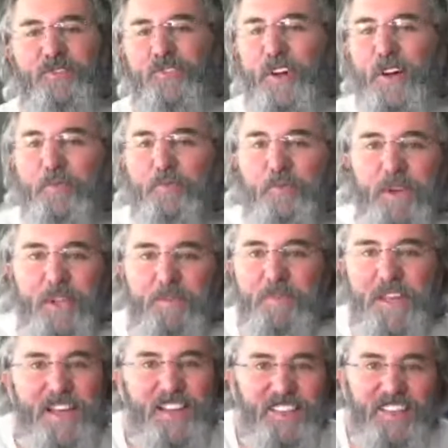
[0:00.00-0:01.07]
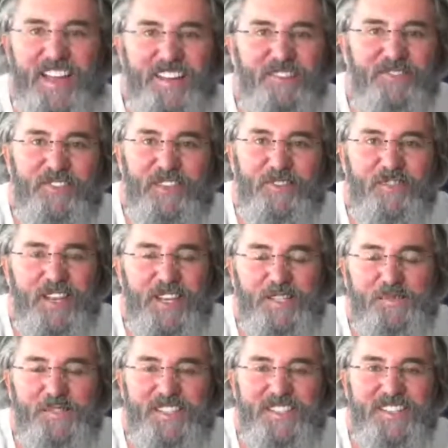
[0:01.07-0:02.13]
from Rythmia Life
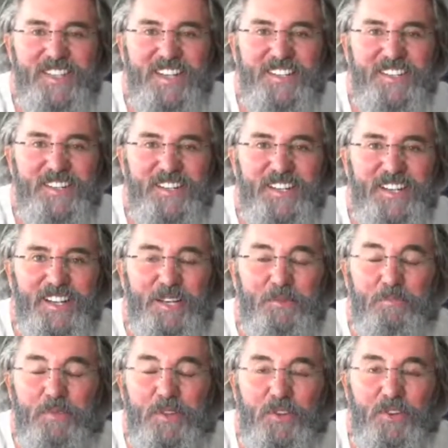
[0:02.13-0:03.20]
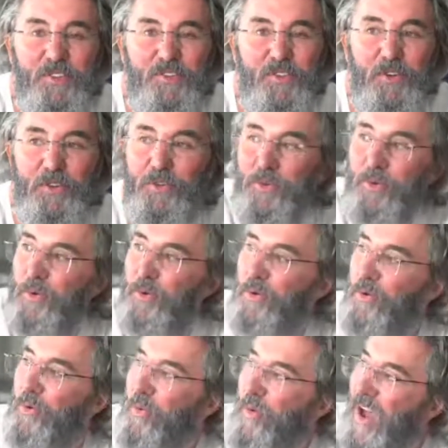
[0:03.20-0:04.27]
Advancement Center in beautiful,
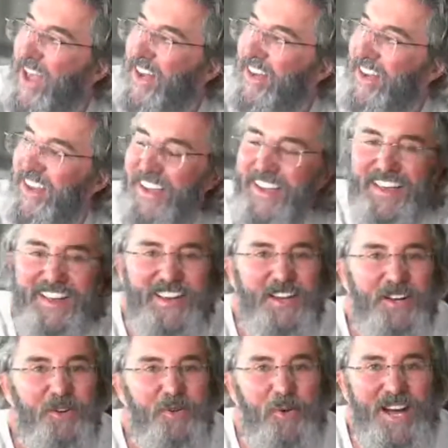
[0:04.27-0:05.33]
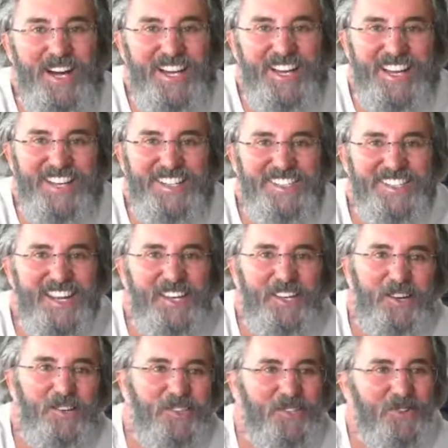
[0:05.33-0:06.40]
wet Guanacaste,
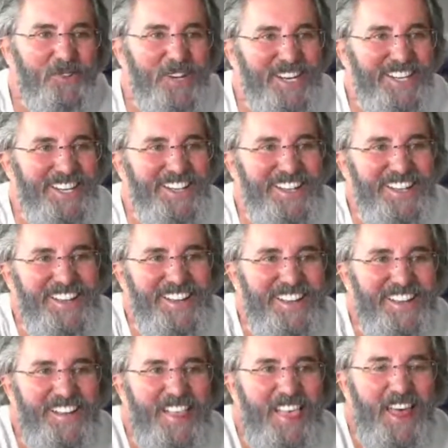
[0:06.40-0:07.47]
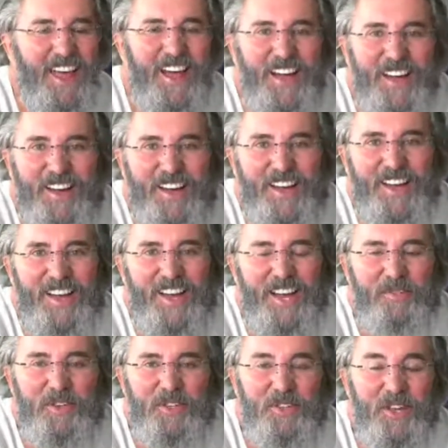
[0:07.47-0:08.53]
Costa Rica.
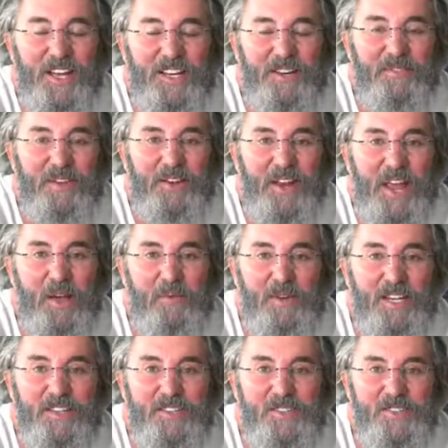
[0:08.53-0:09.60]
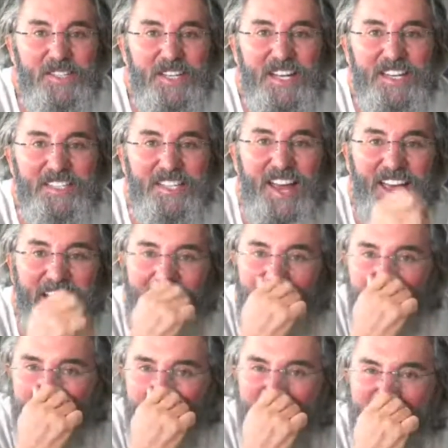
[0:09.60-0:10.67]
I've been talking about how many Tuesdays
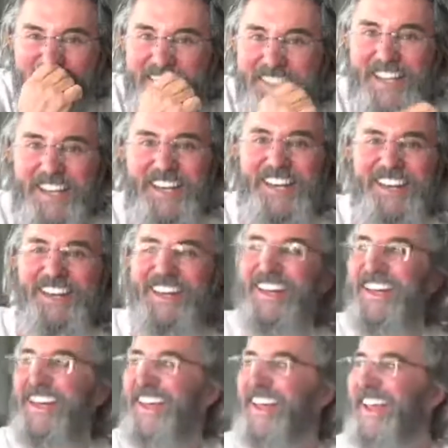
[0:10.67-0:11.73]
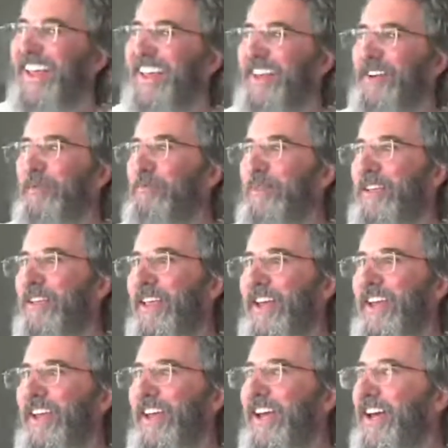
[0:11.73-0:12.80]
have been sunny, and there have been
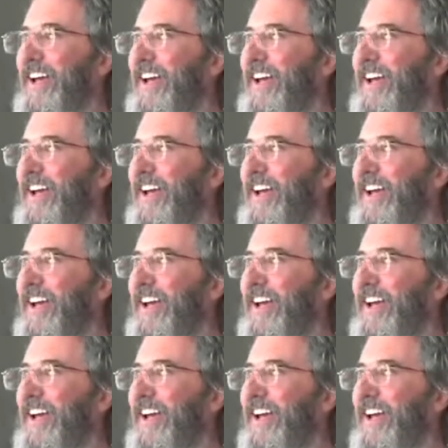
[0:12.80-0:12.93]
like,